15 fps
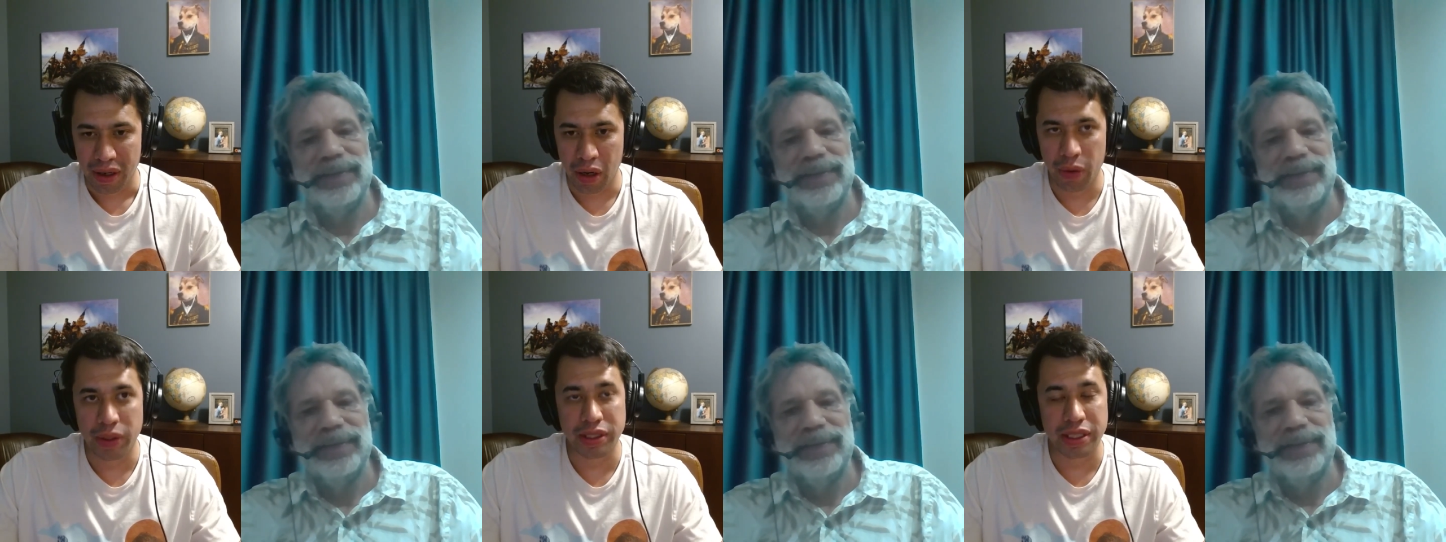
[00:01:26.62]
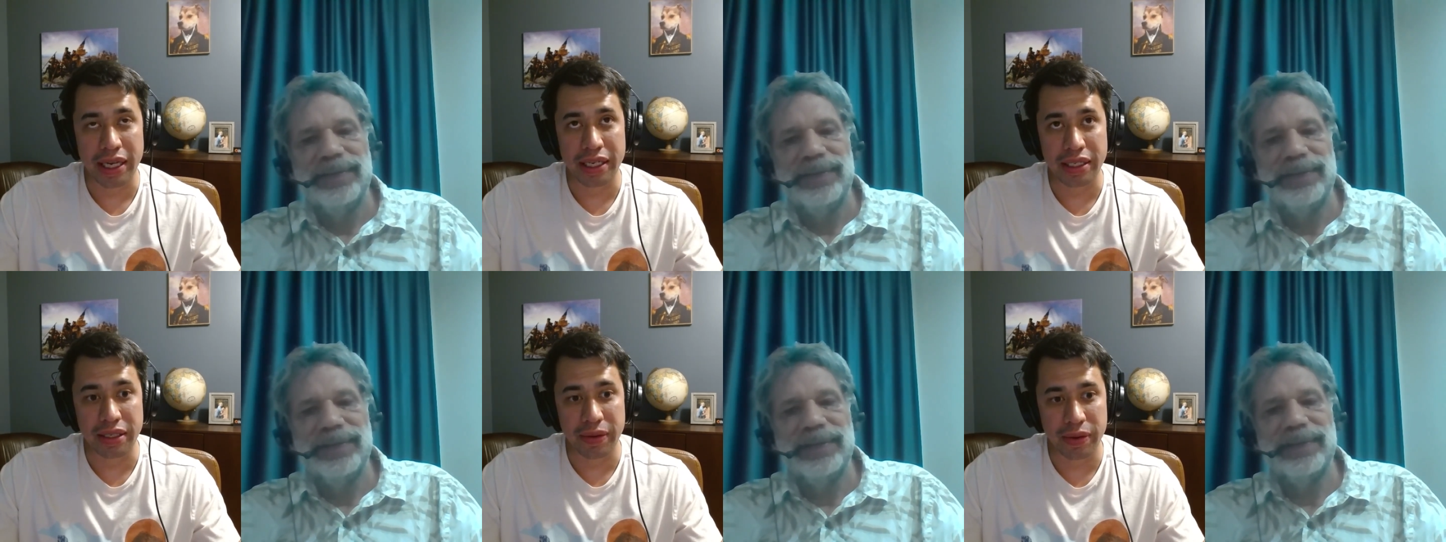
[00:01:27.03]
Speaker 1: Oh, was that
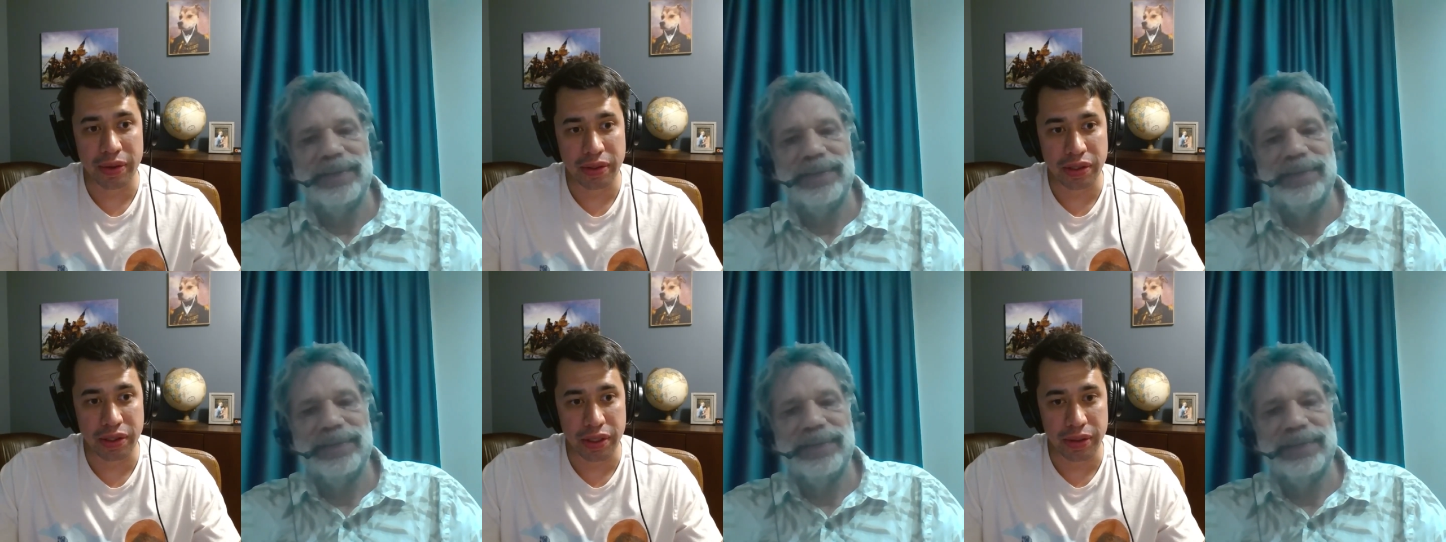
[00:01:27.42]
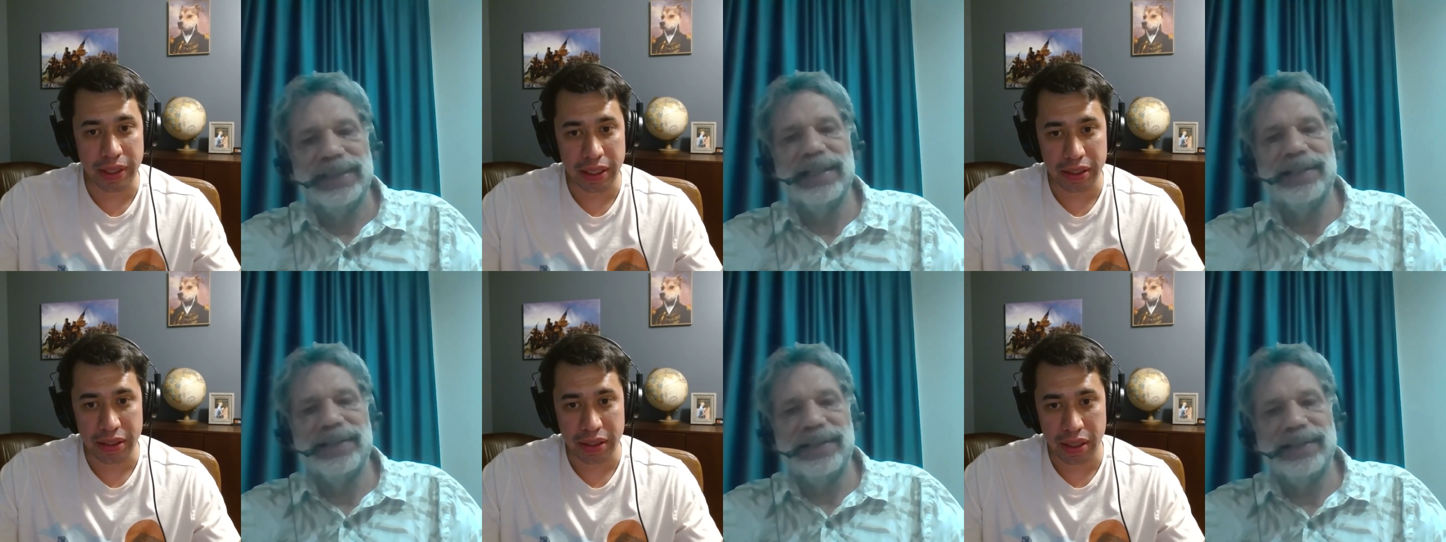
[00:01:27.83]
in, in
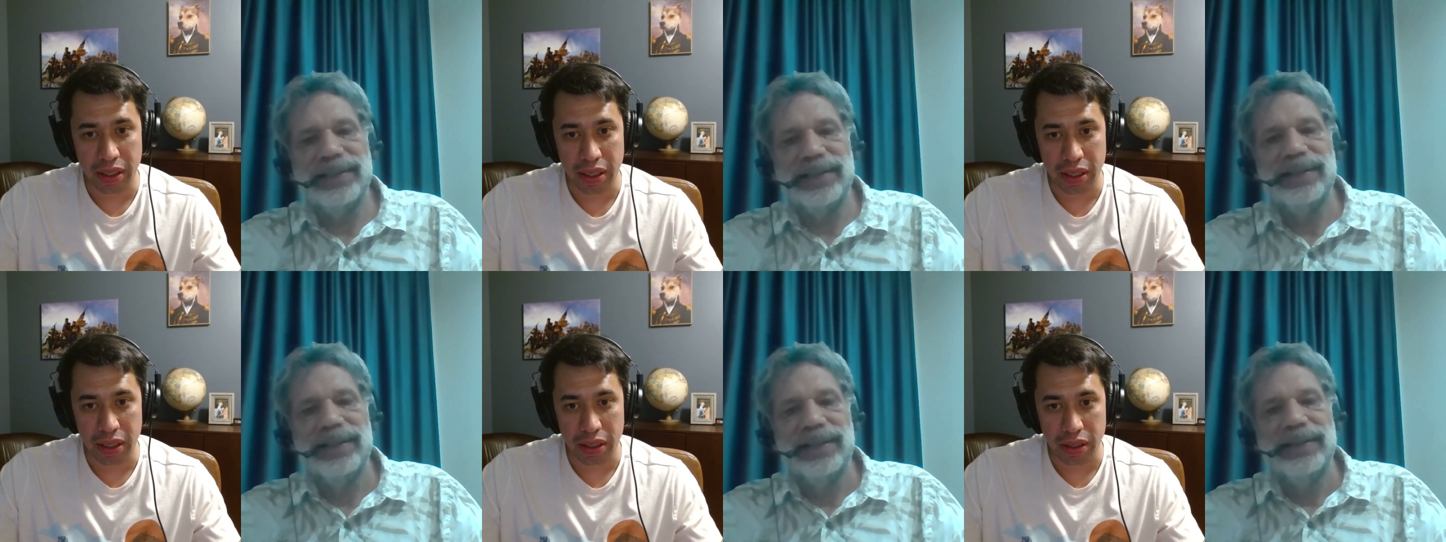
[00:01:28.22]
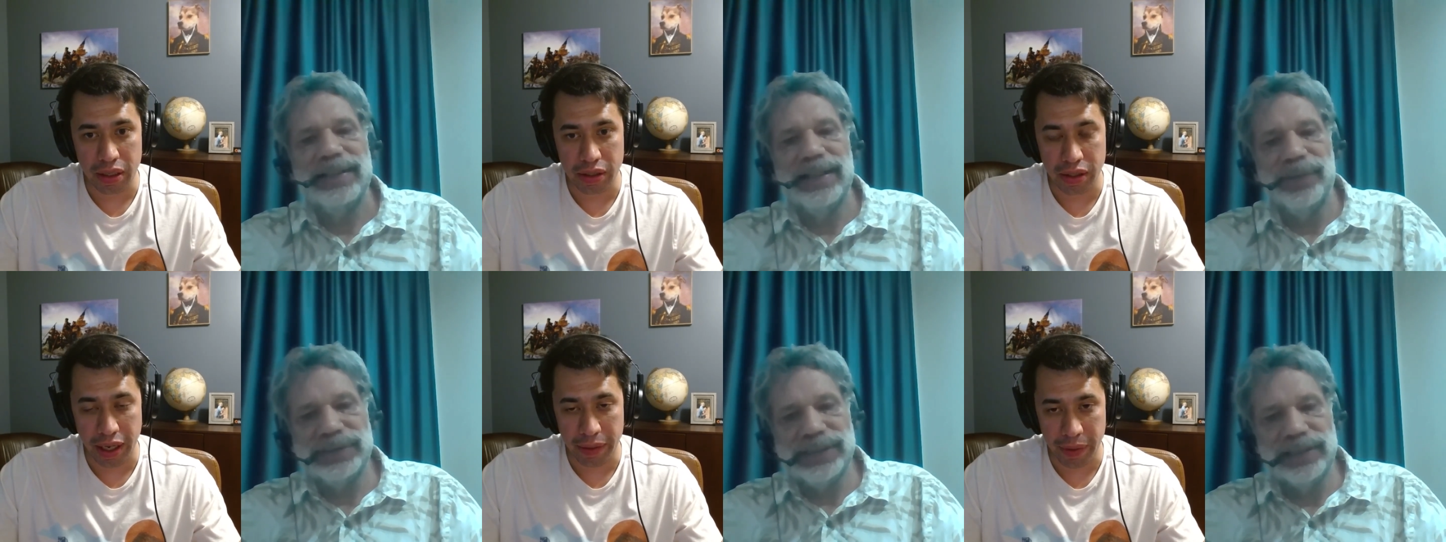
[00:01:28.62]
Syria? Yeah, the,
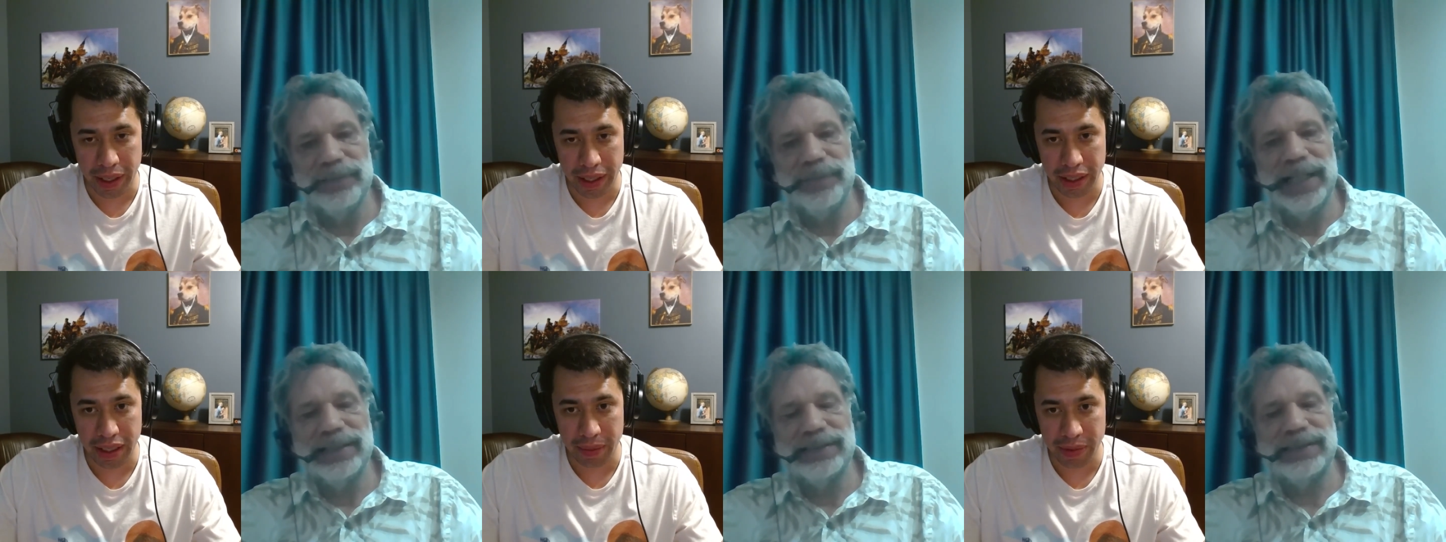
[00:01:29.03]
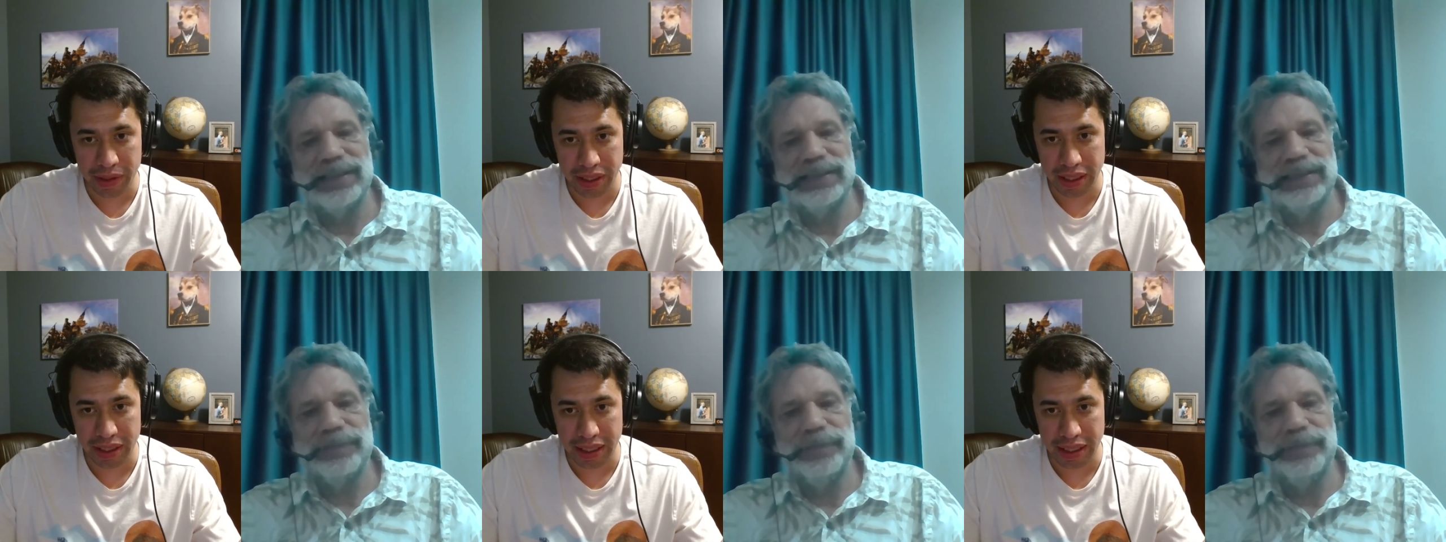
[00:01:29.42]
the Iranian embassy